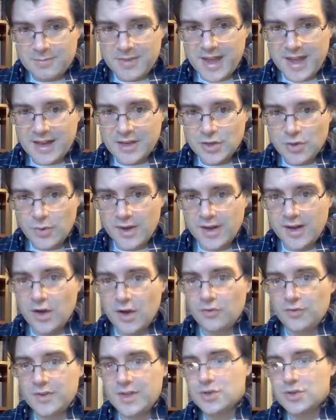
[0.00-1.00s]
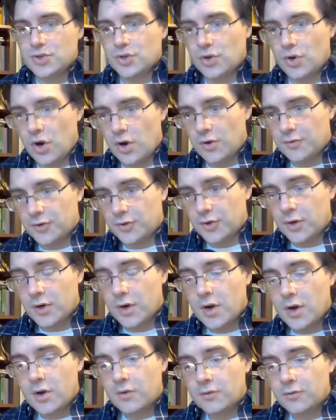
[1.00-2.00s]
that UNLV should offer
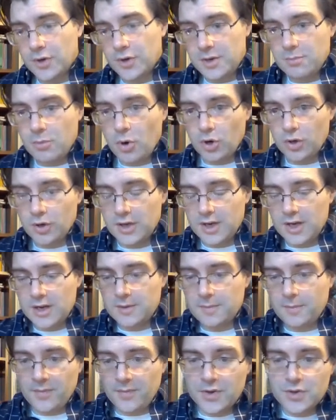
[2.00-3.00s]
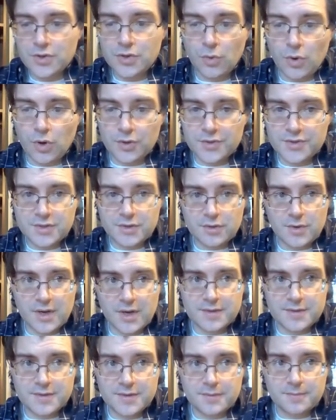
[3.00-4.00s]
free parking to all
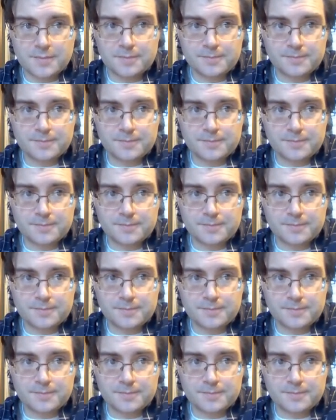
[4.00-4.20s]
students.